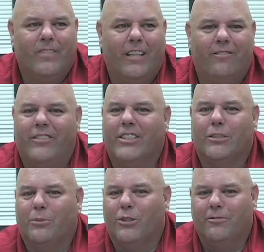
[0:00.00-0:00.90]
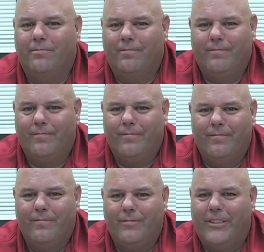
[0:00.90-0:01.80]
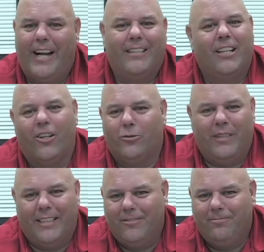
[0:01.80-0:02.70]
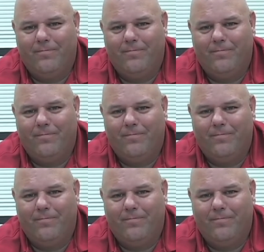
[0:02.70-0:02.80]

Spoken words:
invisible. You can't touch me.